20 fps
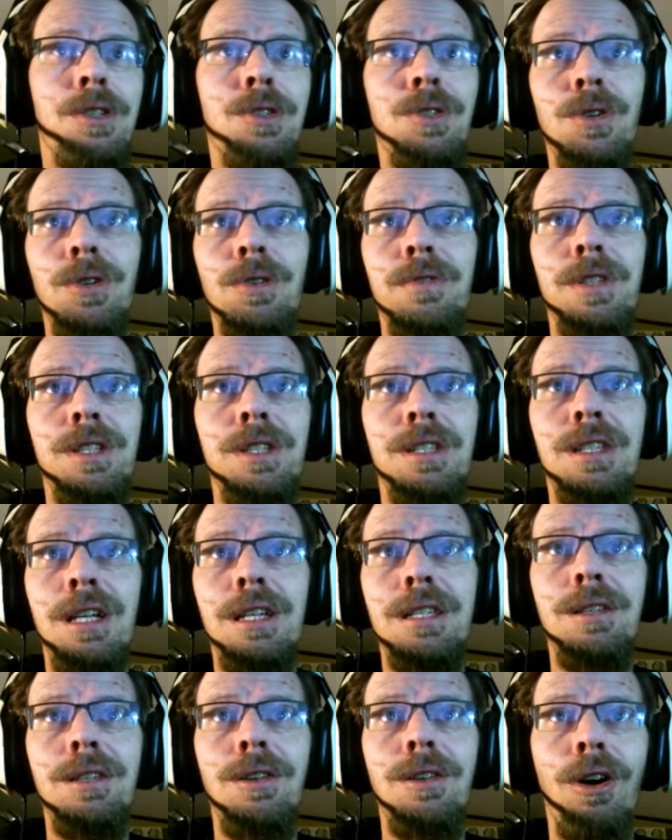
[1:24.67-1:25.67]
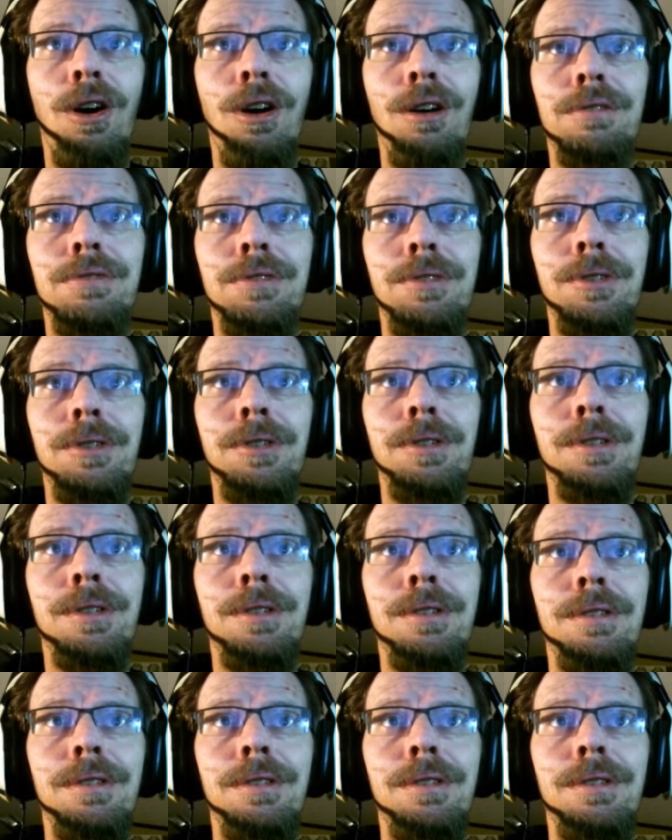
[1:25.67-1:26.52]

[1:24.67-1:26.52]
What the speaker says: service doesn't offer